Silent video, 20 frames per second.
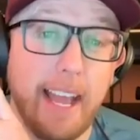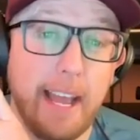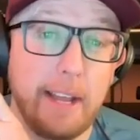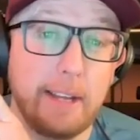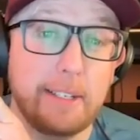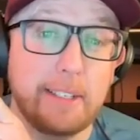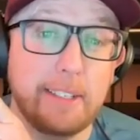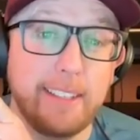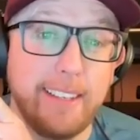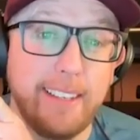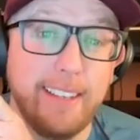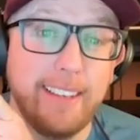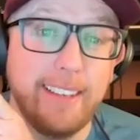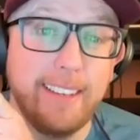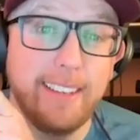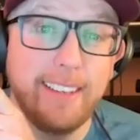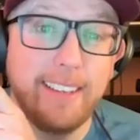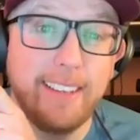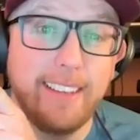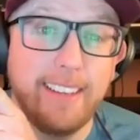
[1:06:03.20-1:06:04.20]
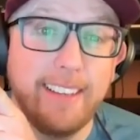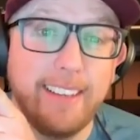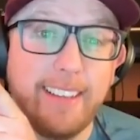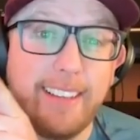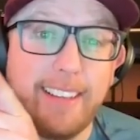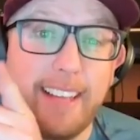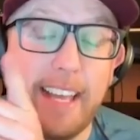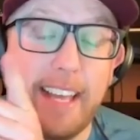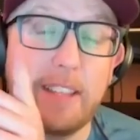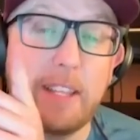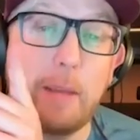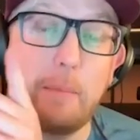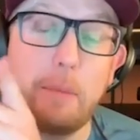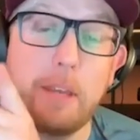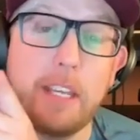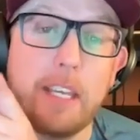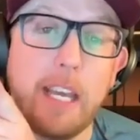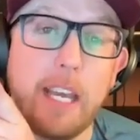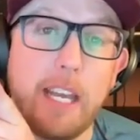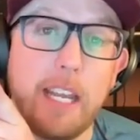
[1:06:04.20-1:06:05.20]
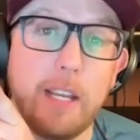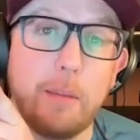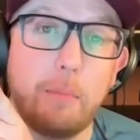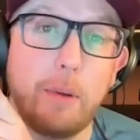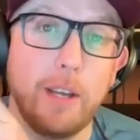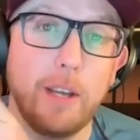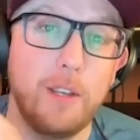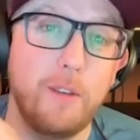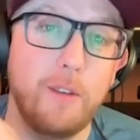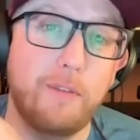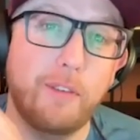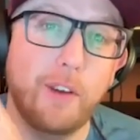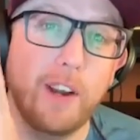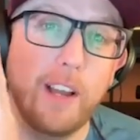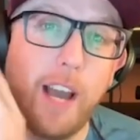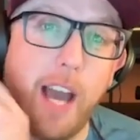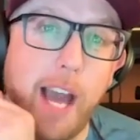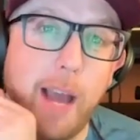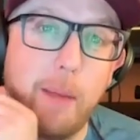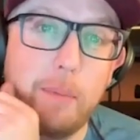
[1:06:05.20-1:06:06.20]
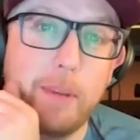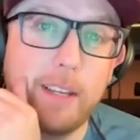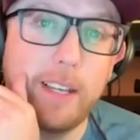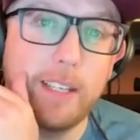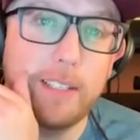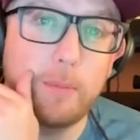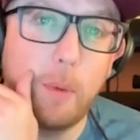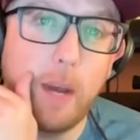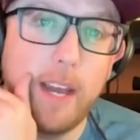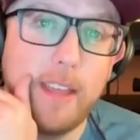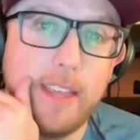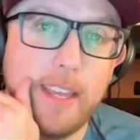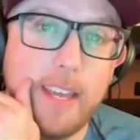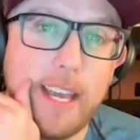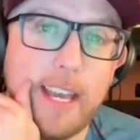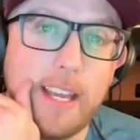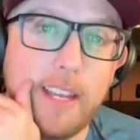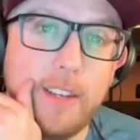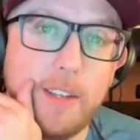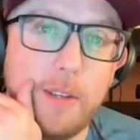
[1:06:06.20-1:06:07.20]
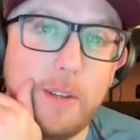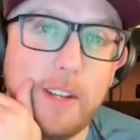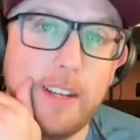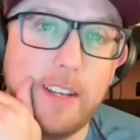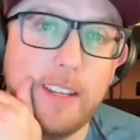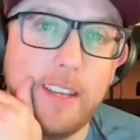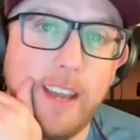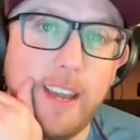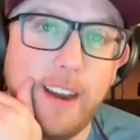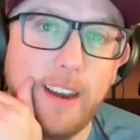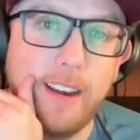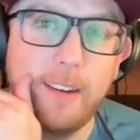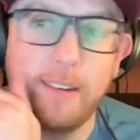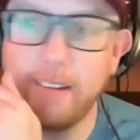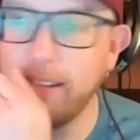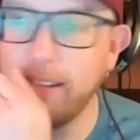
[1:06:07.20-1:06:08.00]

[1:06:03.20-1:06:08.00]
actually okay. at the beginning, but you forgot because by the end you didn't care.